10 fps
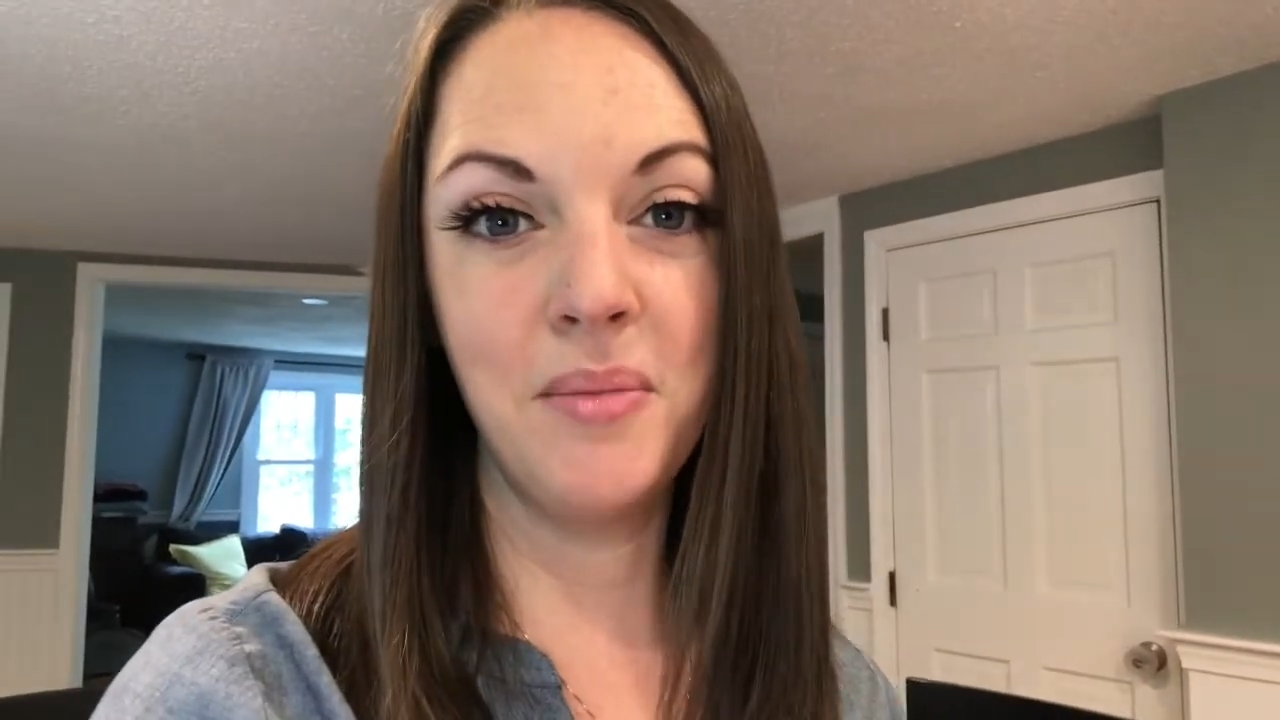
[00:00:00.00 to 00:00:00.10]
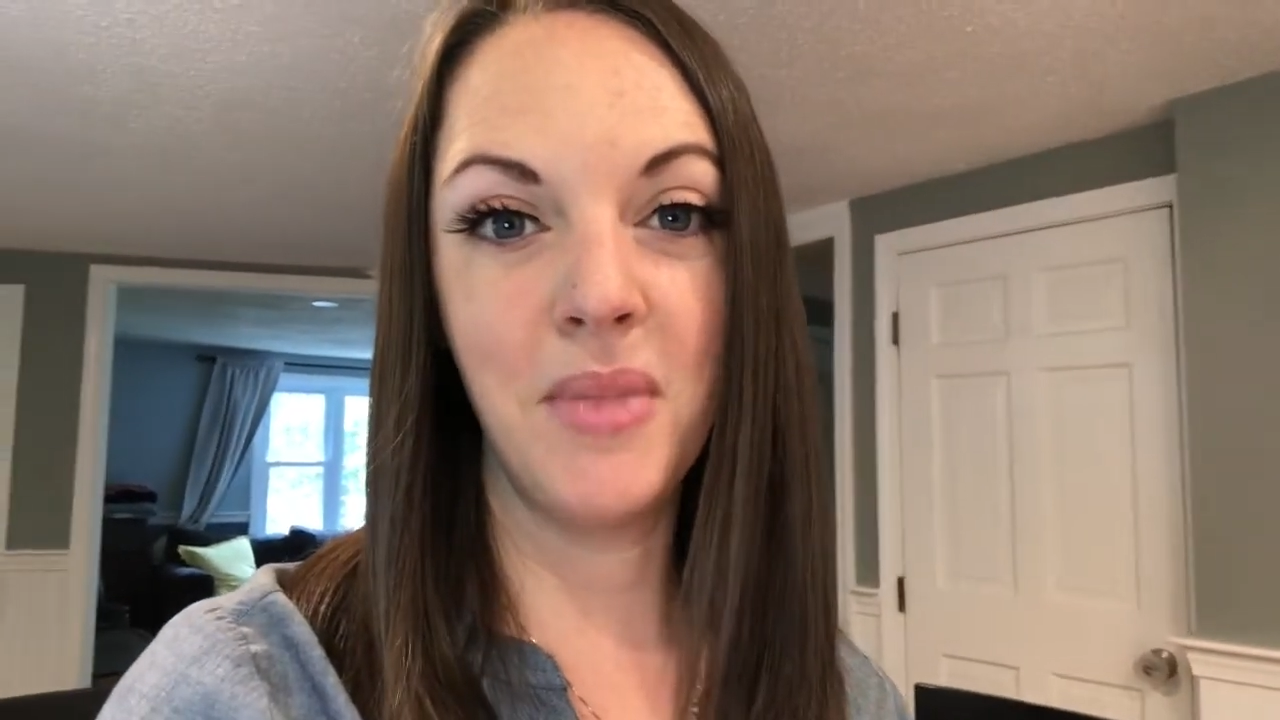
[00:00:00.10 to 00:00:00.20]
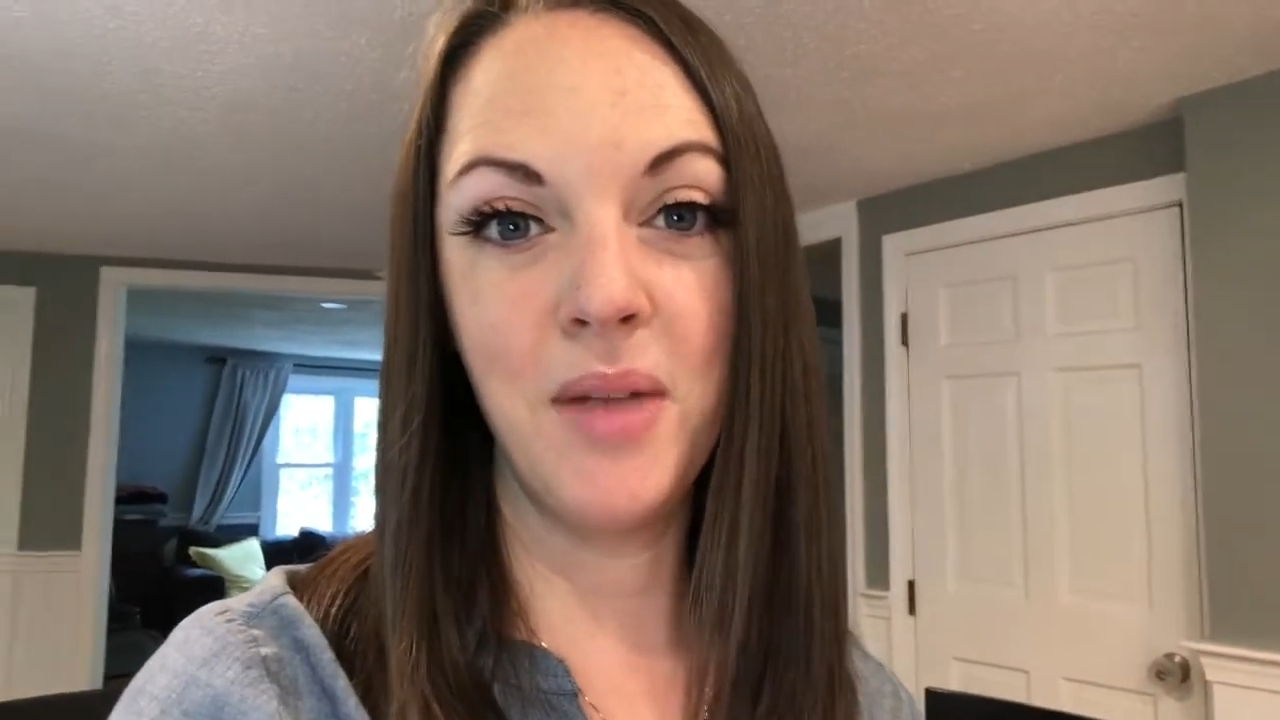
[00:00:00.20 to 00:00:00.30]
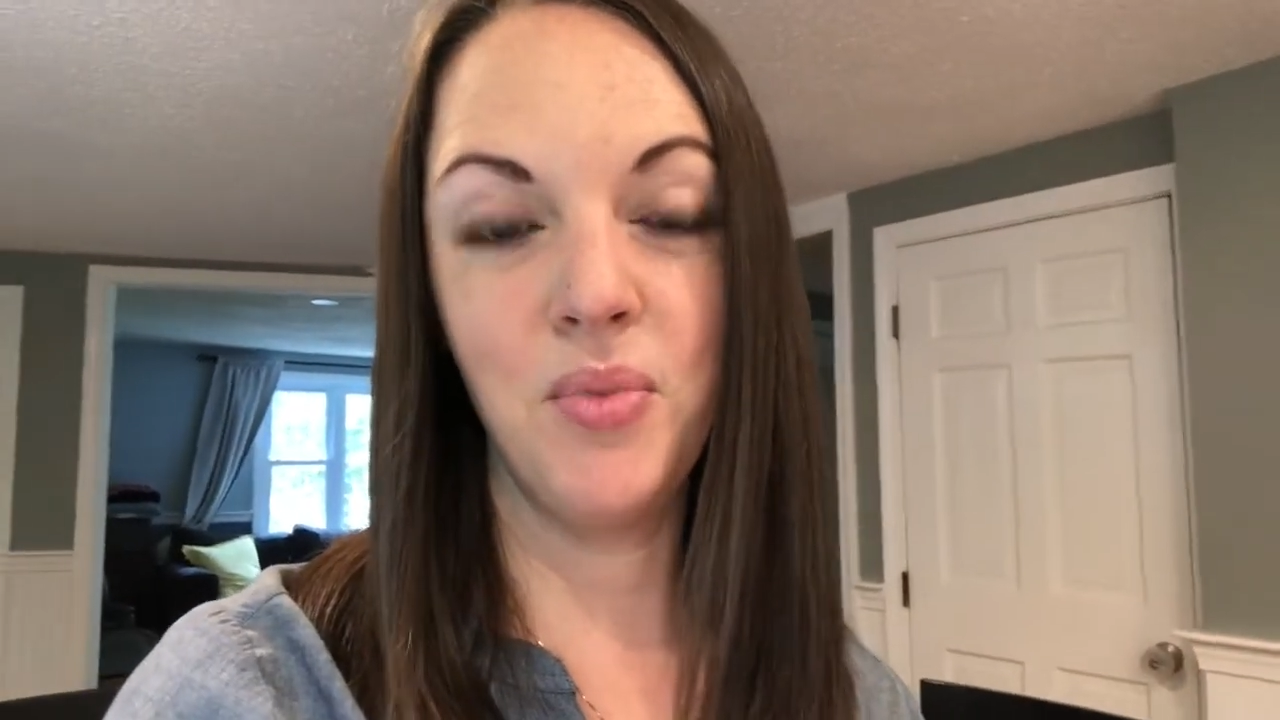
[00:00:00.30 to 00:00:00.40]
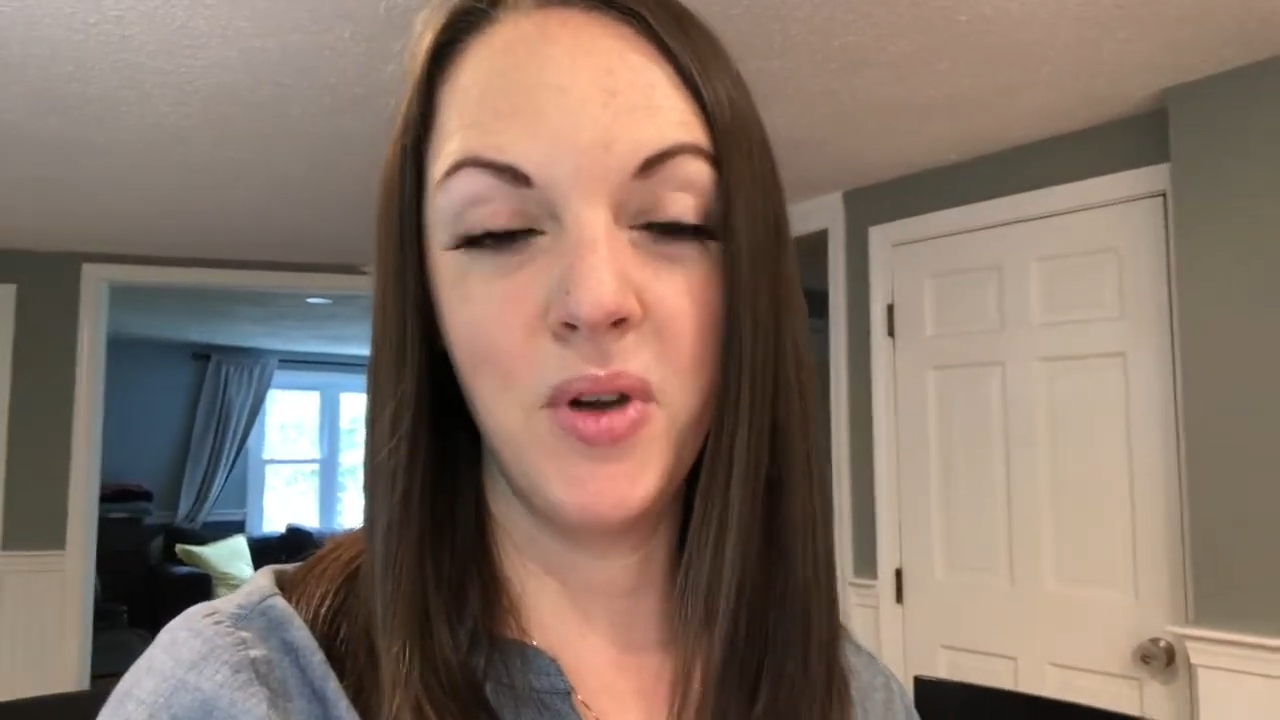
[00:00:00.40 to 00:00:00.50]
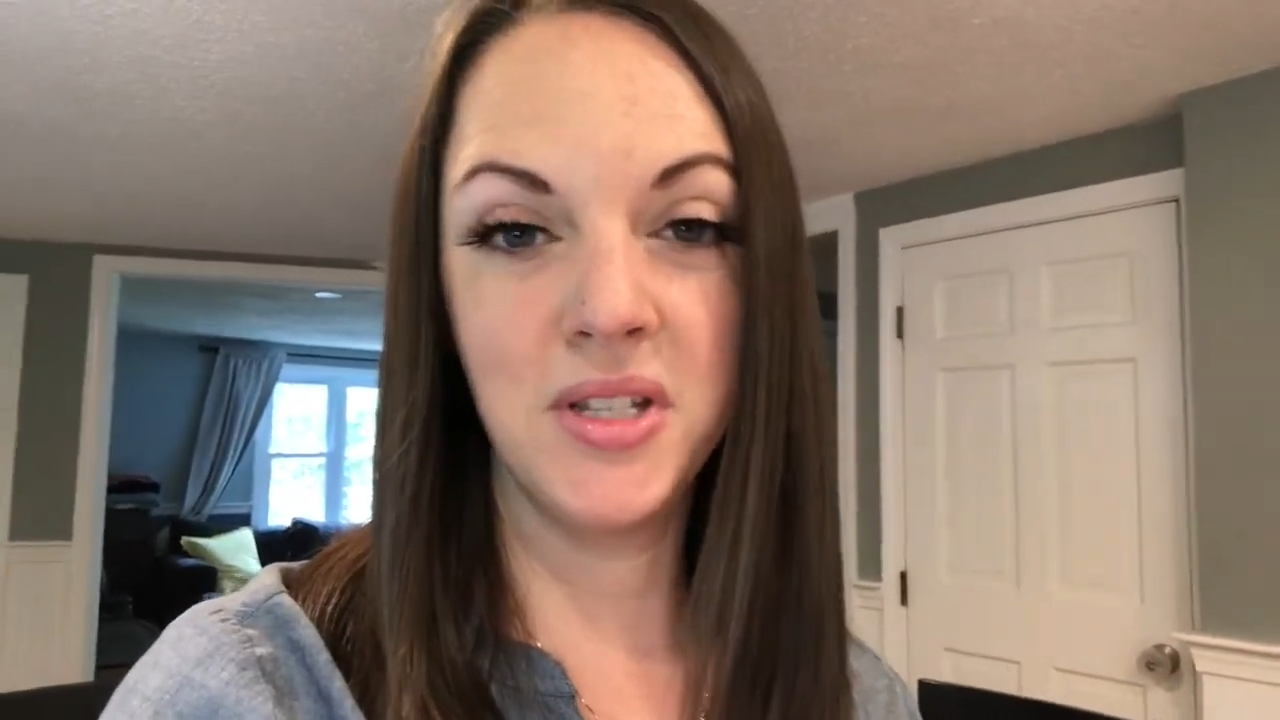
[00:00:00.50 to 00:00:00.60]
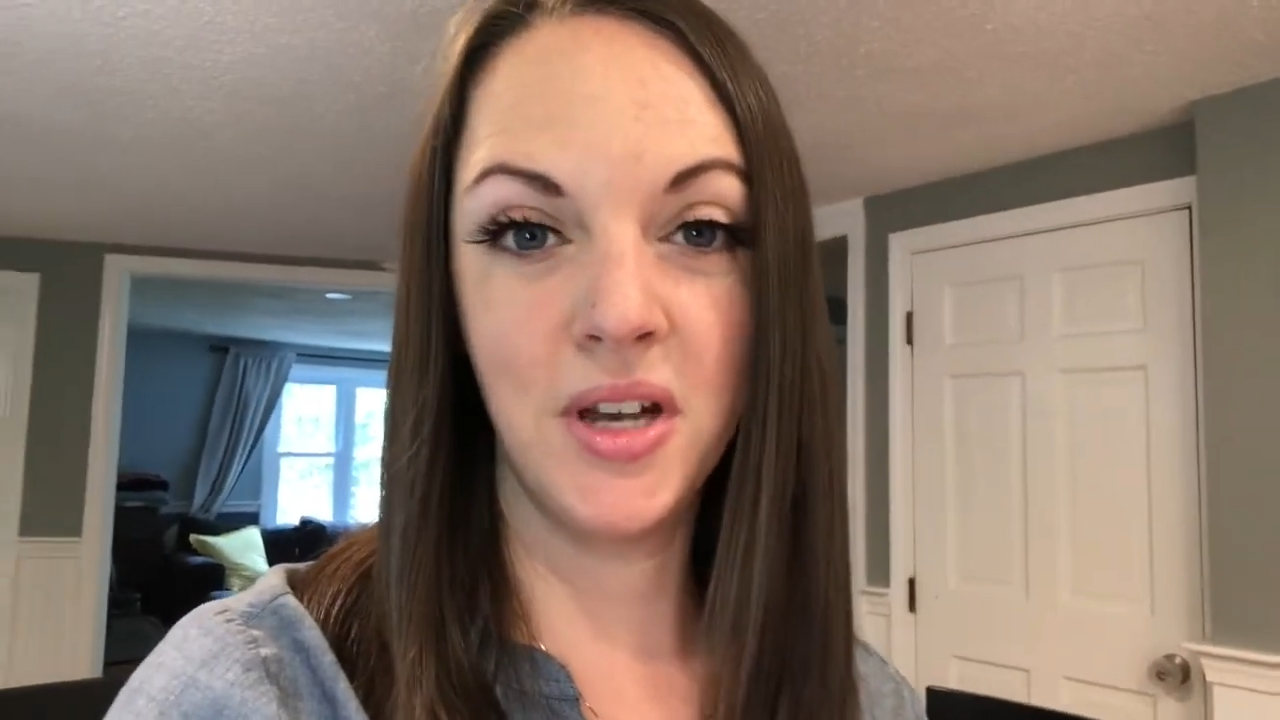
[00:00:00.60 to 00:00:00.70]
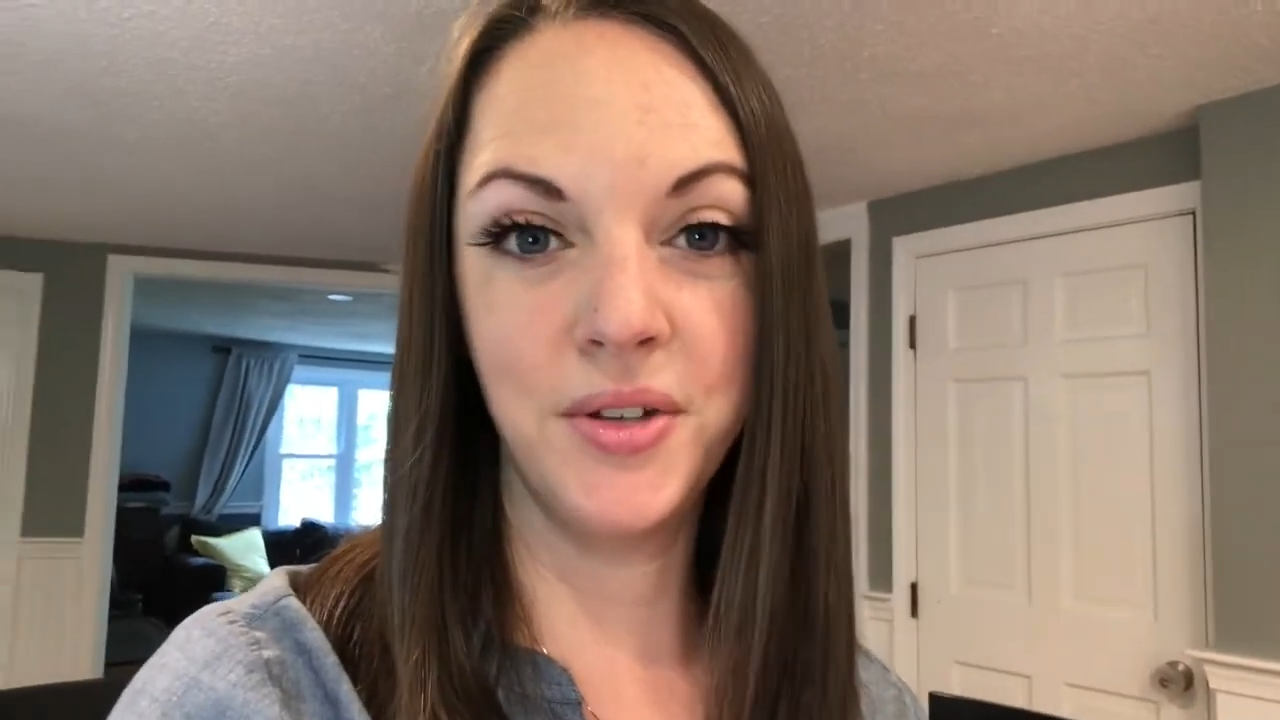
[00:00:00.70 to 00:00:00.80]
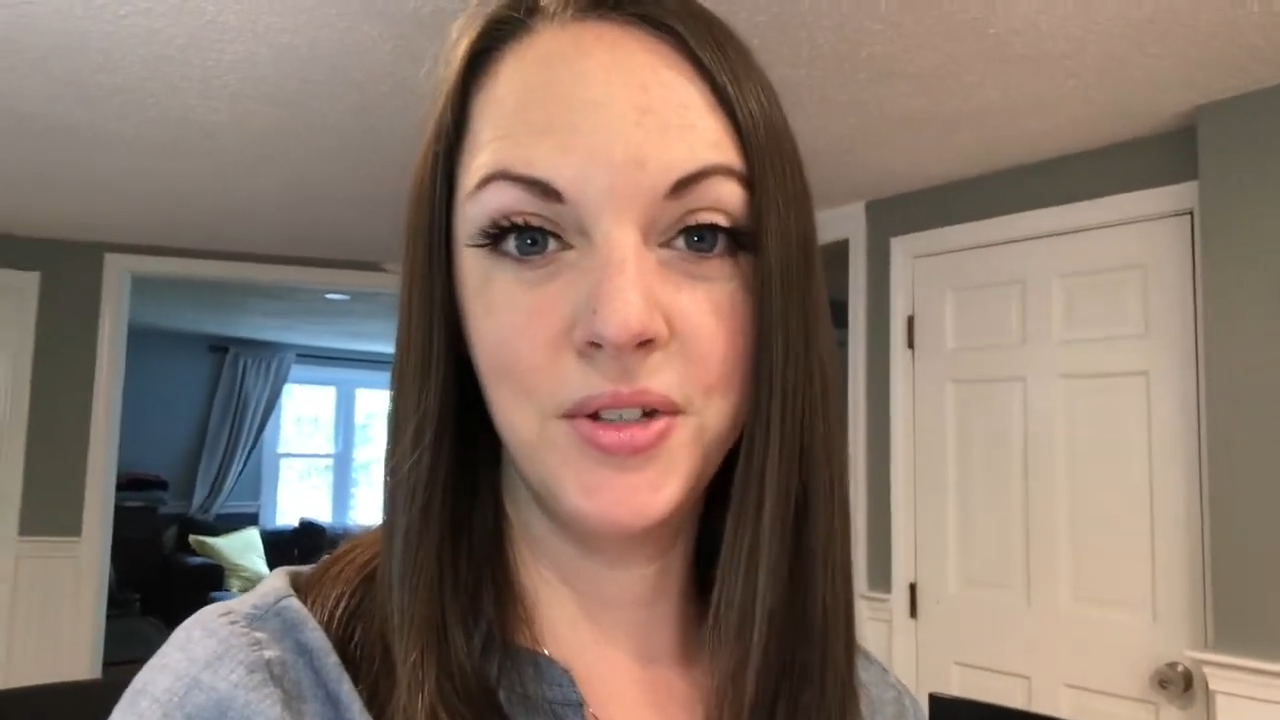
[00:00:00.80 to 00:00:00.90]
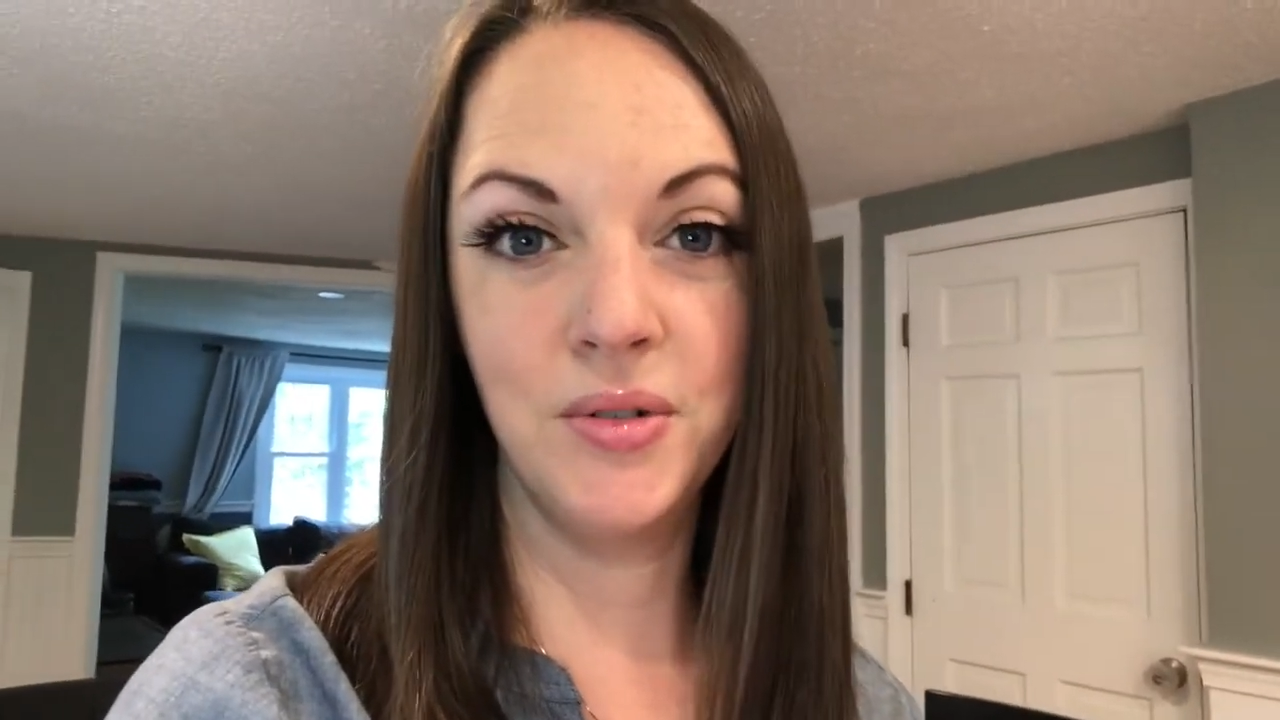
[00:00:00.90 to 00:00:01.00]
My boys
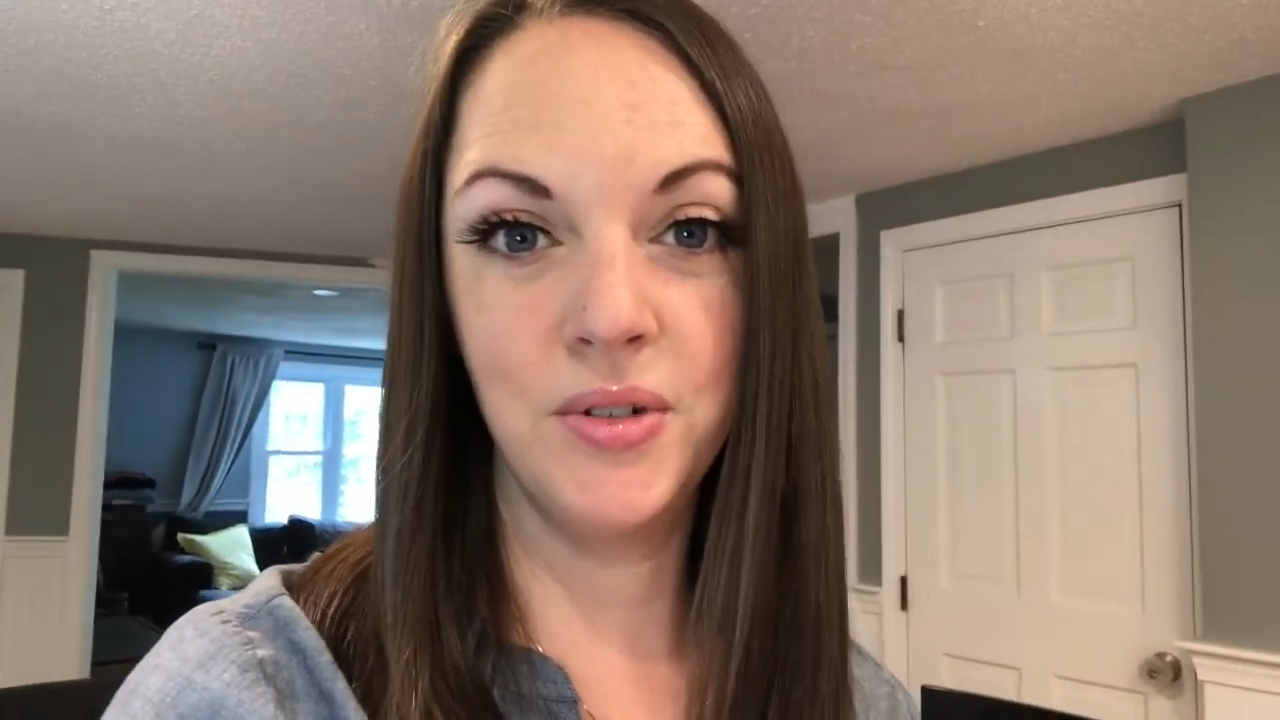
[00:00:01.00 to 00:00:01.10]
also